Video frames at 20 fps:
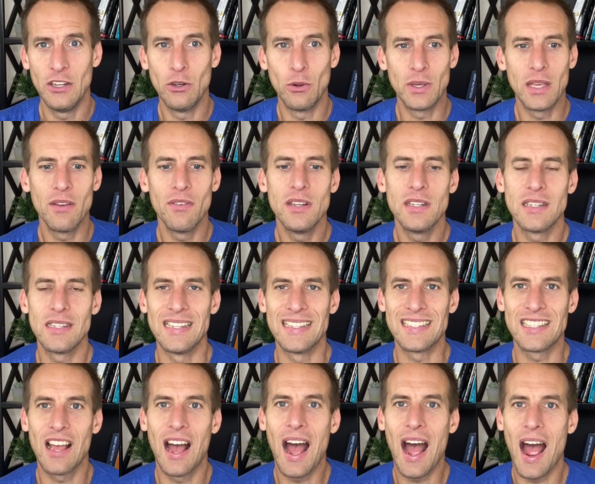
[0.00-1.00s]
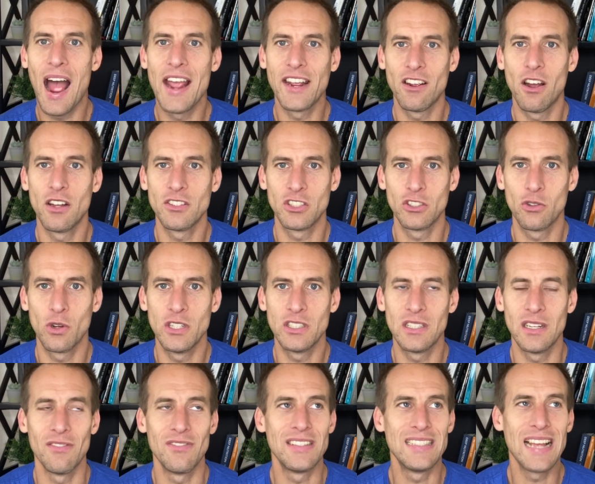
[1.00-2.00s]
Given its high
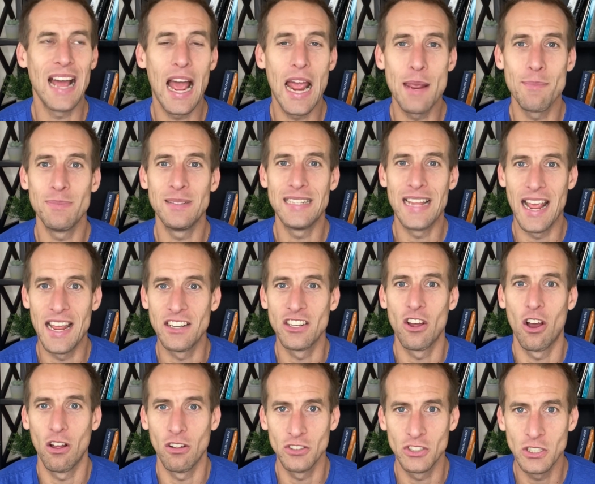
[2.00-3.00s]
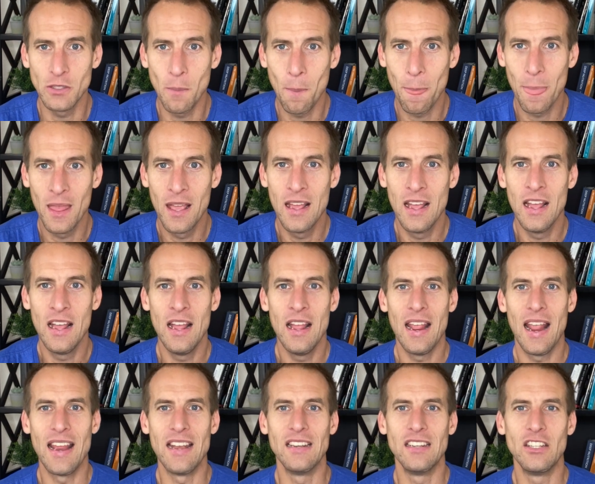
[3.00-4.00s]
concentration of type 10 collagen,
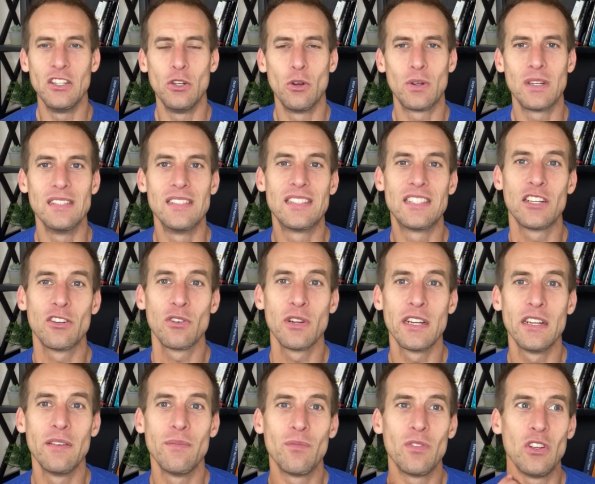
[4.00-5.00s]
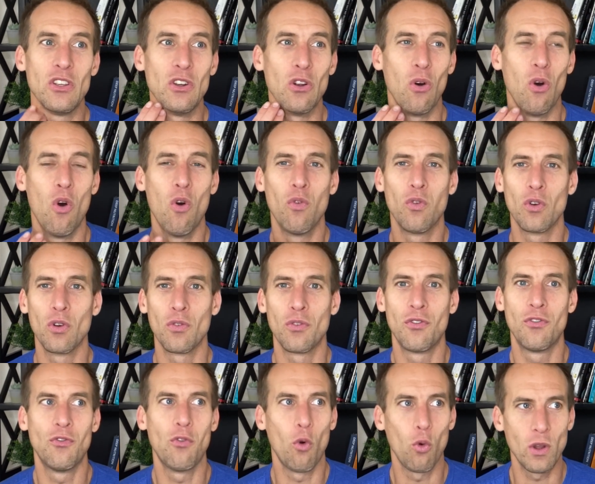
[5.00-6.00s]
and considering over
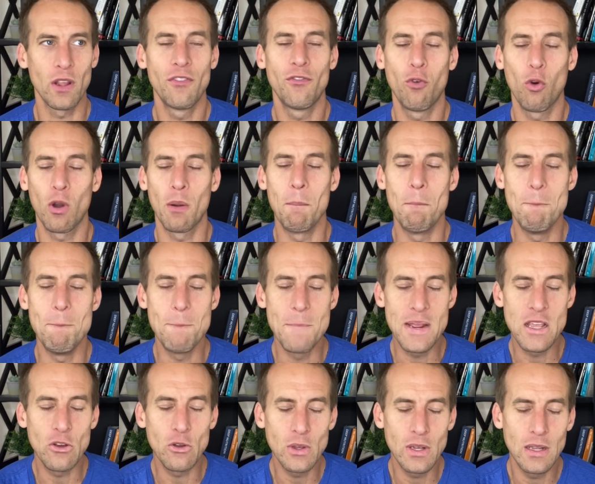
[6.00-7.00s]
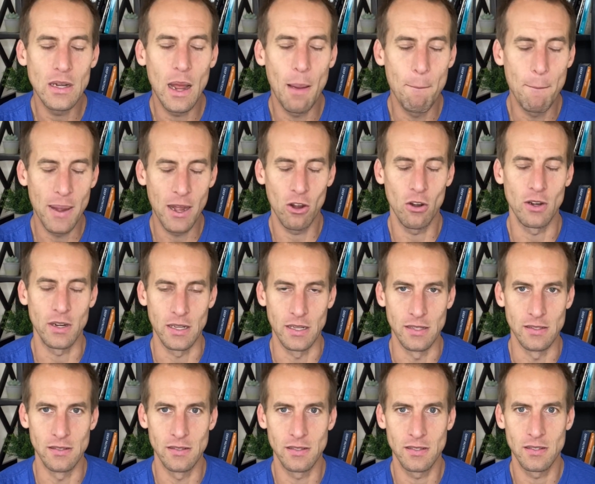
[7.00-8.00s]
44 million
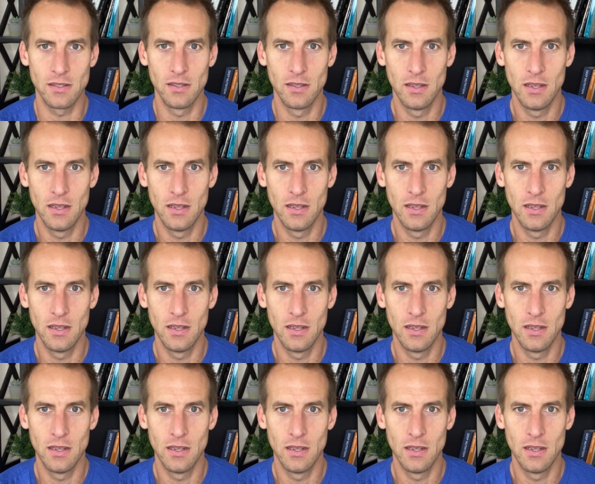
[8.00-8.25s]
Americans